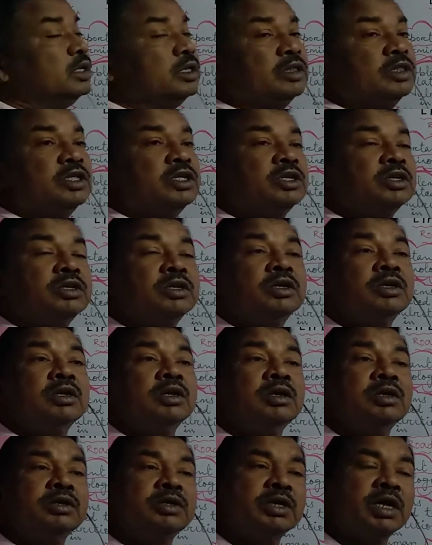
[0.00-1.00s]
in this
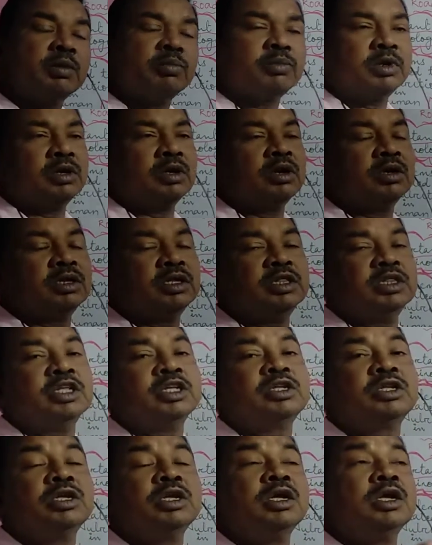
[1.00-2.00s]
chapter or in this